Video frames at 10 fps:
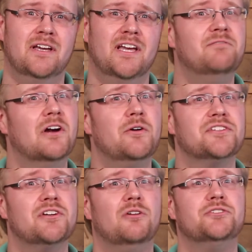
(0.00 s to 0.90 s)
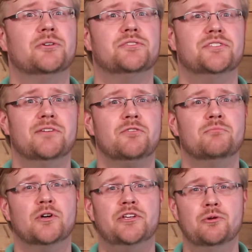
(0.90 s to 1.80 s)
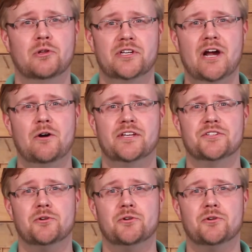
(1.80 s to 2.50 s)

In various cultures, different peculiarities